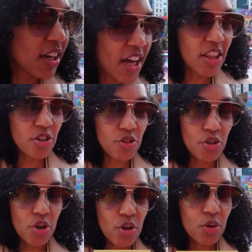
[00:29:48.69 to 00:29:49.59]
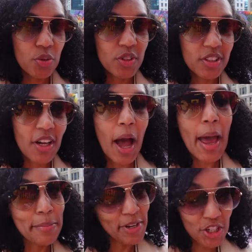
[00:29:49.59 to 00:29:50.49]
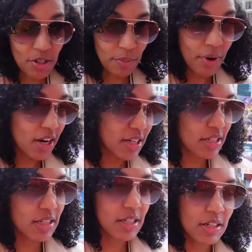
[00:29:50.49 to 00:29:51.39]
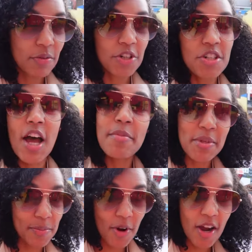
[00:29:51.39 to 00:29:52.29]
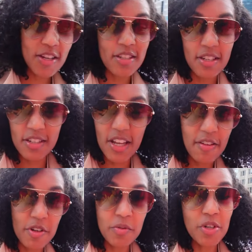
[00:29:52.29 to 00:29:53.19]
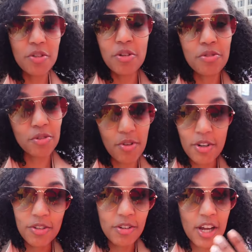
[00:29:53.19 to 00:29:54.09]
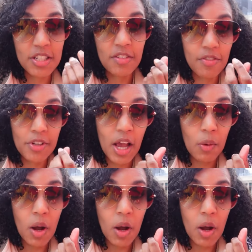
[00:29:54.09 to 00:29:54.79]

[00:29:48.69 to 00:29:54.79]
and there's no admission price, which I'm surprised, because everywhere you go in Toronto, they're asking for that